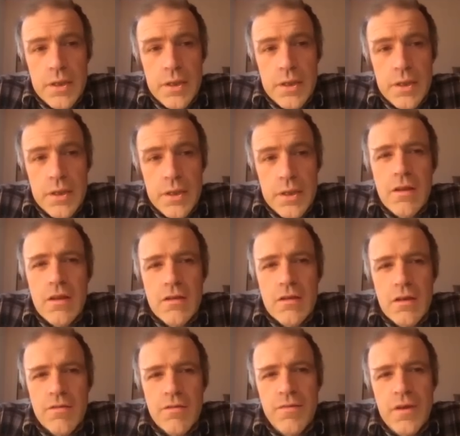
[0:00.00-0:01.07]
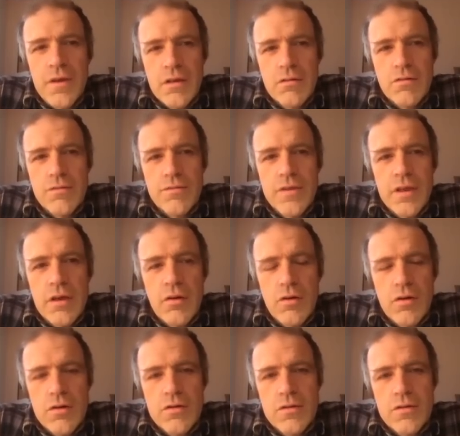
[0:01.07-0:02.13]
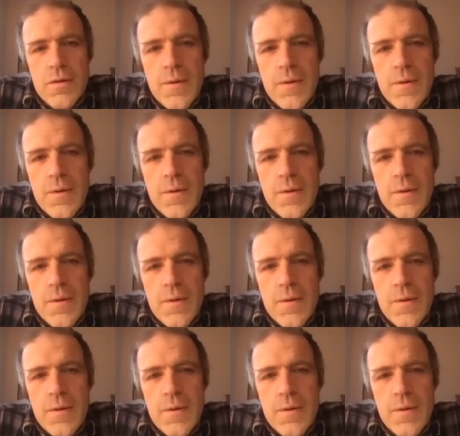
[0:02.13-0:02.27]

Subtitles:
the magnetic field of the earth,